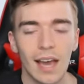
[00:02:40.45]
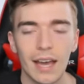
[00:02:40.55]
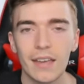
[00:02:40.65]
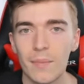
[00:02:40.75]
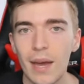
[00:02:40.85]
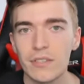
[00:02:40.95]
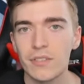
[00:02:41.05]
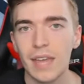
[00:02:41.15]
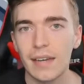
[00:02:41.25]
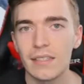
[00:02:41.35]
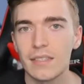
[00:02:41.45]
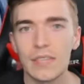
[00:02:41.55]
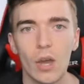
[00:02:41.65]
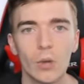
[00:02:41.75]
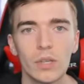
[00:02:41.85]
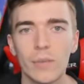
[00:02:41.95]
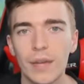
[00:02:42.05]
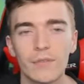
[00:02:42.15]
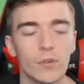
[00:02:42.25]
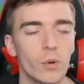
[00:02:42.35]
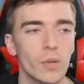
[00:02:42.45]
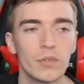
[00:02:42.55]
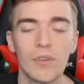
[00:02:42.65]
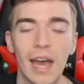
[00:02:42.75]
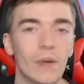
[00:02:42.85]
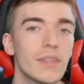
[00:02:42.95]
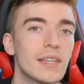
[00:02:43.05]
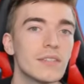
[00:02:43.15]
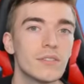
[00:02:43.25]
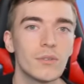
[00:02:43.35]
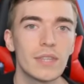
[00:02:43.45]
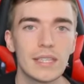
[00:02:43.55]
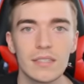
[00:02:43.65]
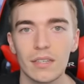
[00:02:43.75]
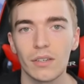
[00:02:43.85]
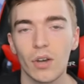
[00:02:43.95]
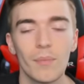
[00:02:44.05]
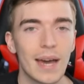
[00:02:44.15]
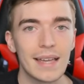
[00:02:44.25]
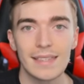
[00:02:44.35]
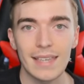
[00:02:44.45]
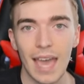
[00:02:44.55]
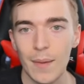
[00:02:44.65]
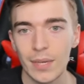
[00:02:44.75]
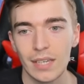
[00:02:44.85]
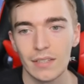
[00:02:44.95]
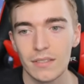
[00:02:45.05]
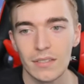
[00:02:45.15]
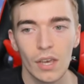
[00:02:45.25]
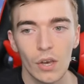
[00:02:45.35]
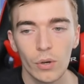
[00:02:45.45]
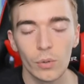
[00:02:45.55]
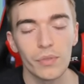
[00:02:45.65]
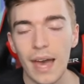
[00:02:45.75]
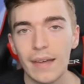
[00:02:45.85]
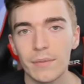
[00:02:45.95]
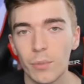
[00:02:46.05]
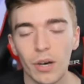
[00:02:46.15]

I imagine that is the only way forward of how they do this to to combat scamming and all that and